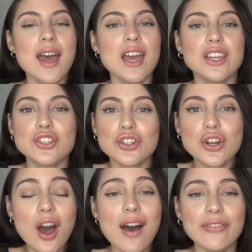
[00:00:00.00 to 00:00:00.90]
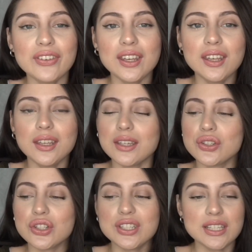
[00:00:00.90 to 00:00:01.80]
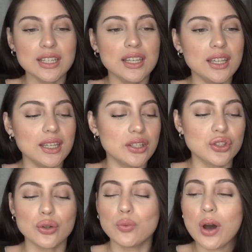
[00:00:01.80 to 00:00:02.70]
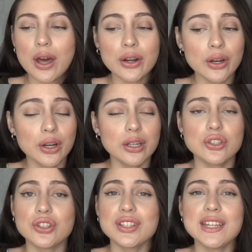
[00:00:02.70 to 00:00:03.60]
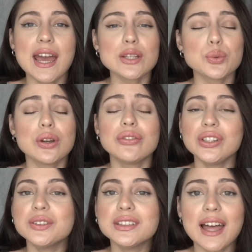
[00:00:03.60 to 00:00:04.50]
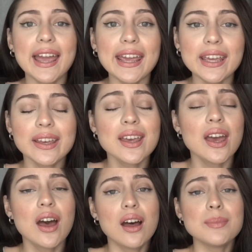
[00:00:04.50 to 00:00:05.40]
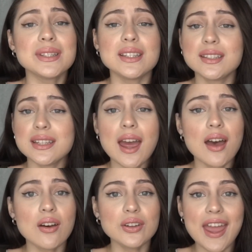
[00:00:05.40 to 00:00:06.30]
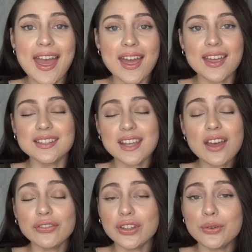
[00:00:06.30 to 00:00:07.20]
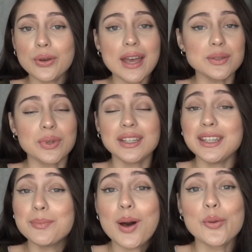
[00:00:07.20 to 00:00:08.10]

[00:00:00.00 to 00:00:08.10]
get your coffee, get your tea, get your water, get your snacks, whatever you like. Sit down, and yeah, if you guys want to keep on